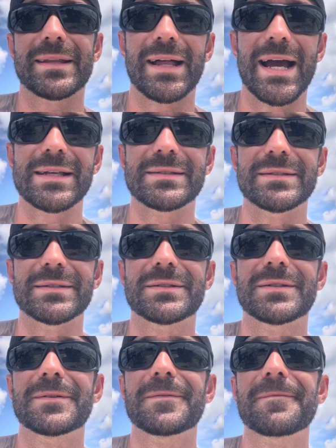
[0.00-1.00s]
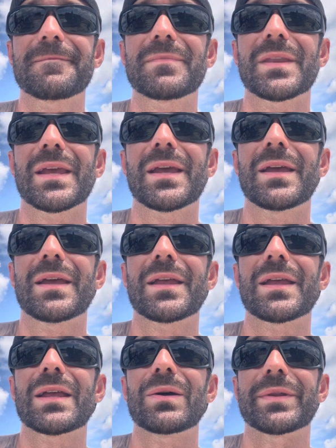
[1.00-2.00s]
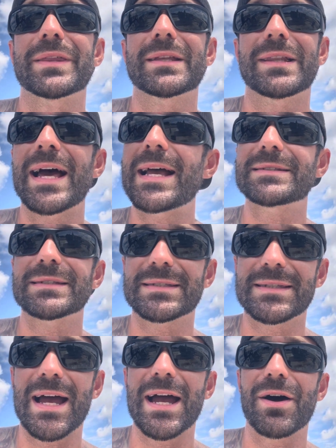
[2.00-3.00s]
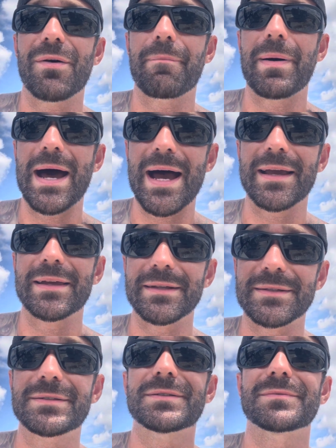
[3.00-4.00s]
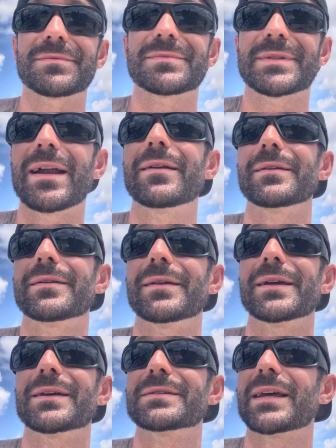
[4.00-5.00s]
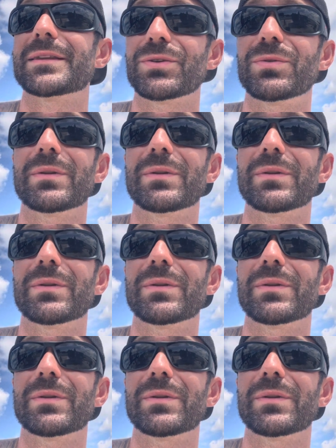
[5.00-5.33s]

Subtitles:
classes with classic style pockets, technically, because they do